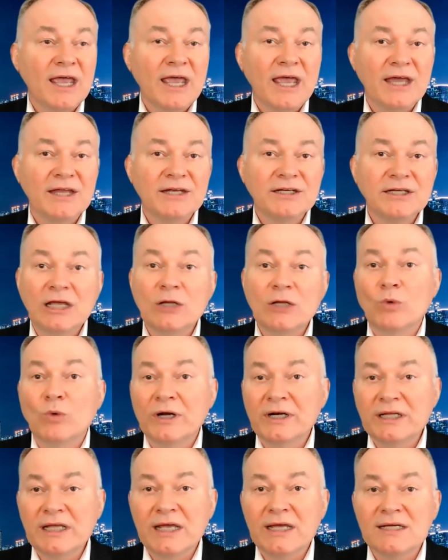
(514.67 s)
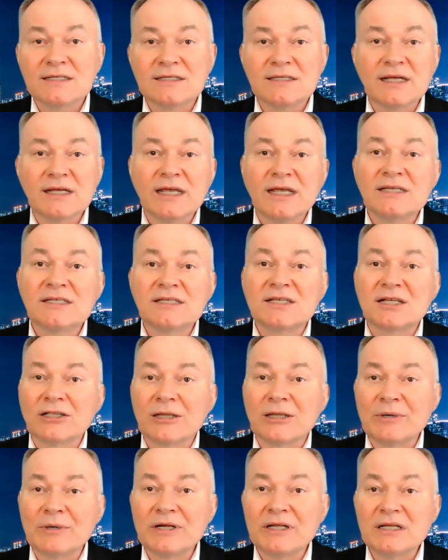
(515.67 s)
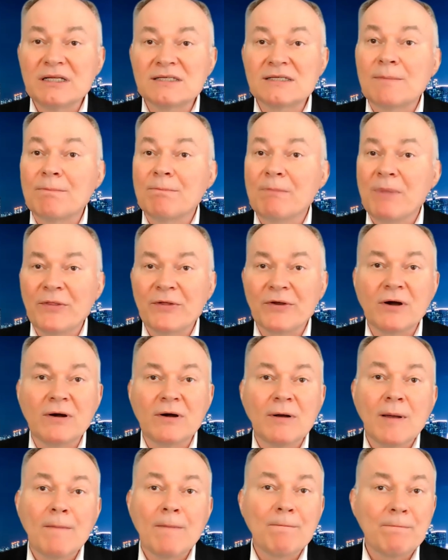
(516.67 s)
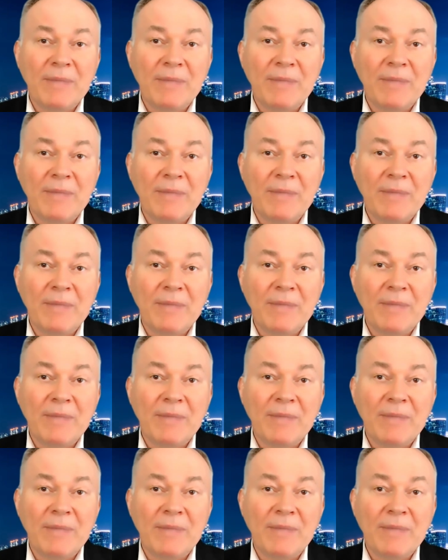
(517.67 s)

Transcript: And in one case, a celebrity's mother